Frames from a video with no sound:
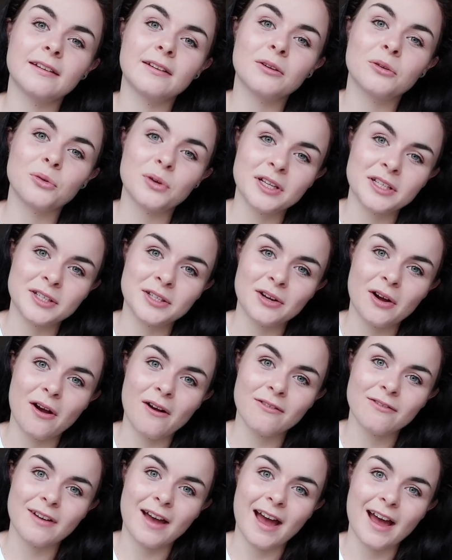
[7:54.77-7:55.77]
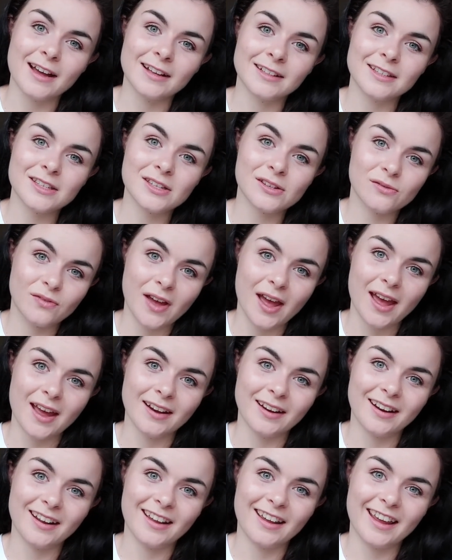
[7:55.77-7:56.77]
Kristoff and
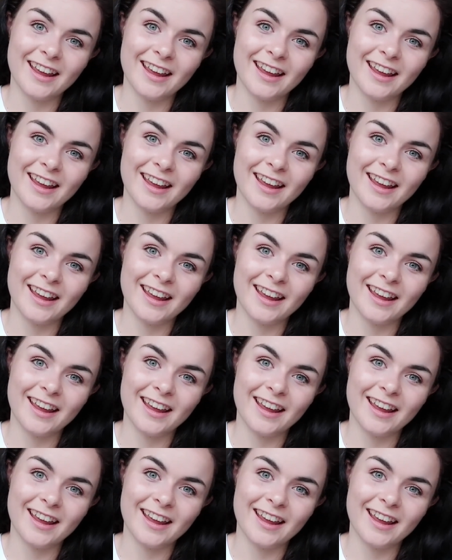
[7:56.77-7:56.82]
Sven